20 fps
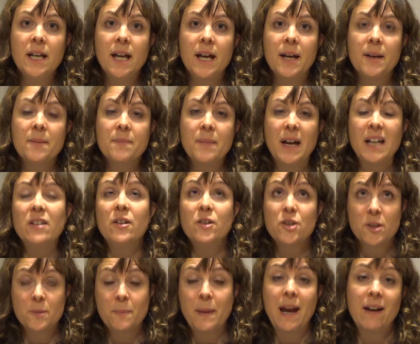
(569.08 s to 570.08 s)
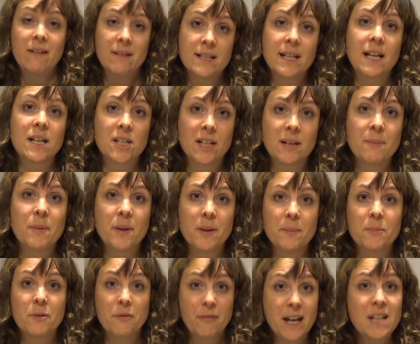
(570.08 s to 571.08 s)
And not just parents actually,
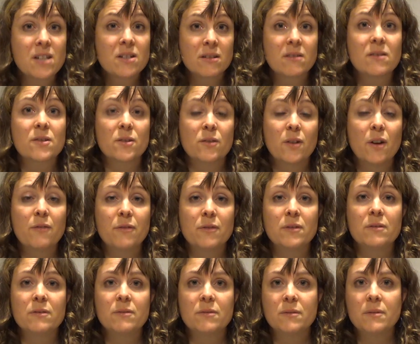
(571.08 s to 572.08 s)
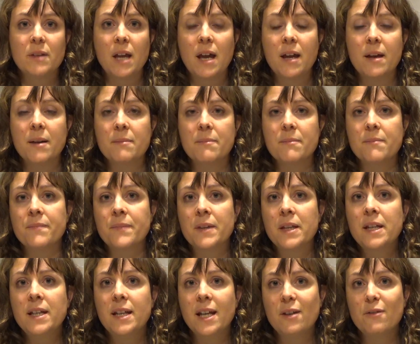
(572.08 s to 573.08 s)
but professionals are often
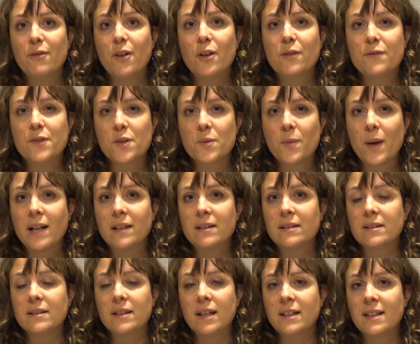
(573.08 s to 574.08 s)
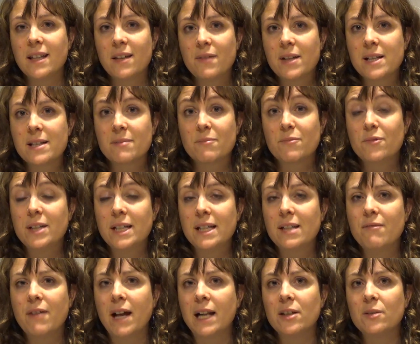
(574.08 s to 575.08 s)
involved as well and giving some
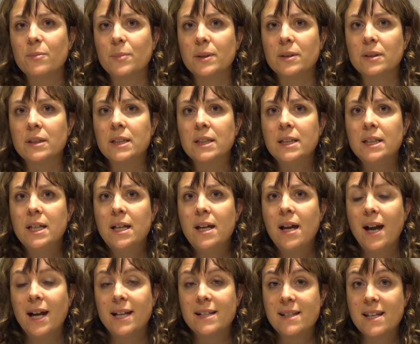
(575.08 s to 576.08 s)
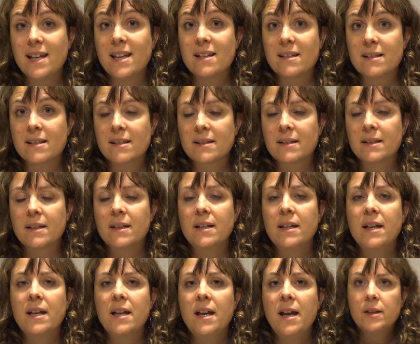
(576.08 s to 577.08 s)
really valuable ideas.
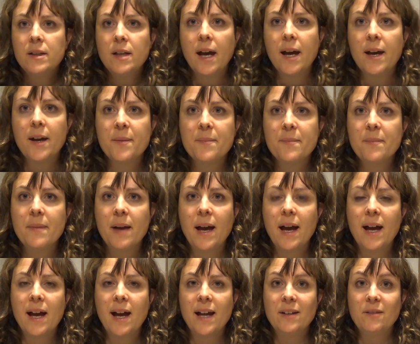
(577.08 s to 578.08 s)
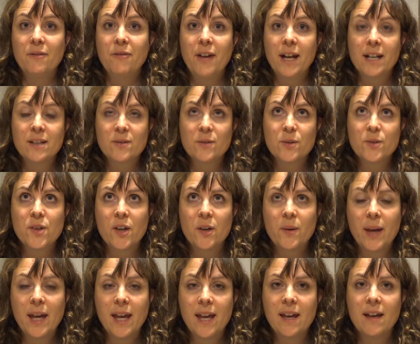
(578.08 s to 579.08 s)
And in fact, also
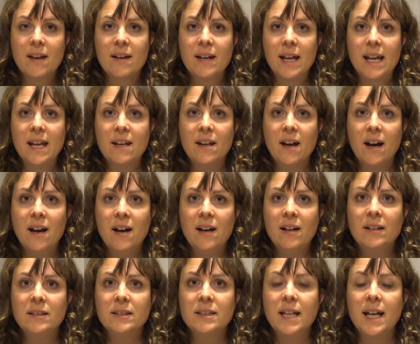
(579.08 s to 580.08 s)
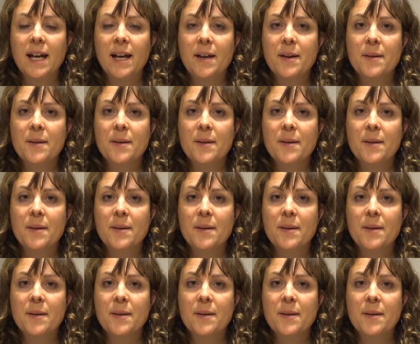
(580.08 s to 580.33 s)
here in Arles,